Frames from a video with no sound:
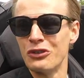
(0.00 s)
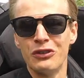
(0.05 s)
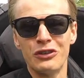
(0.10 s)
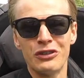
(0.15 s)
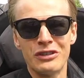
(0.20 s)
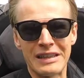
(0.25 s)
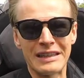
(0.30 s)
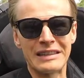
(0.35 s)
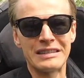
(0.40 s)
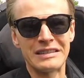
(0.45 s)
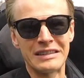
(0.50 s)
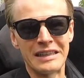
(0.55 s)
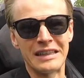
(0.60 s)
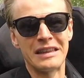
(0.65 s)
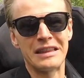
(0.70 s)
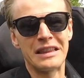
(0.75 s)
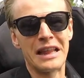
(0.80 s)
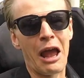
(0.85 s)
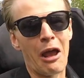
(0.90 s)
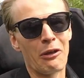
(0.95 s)

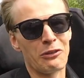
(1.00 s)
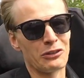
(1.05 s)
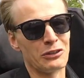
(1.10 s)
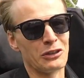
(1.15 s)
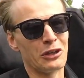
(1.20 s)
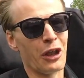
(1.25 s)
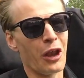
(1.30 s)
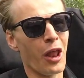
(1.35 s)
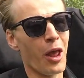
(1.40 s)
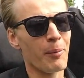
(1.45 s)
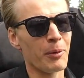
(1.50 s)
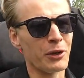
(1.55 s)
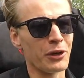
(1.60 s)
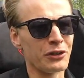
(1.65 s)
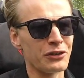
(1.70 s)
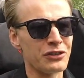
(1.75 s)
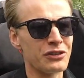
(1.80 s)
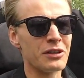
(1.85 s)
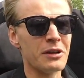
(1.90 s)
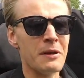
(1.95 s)
16,000 kilometers.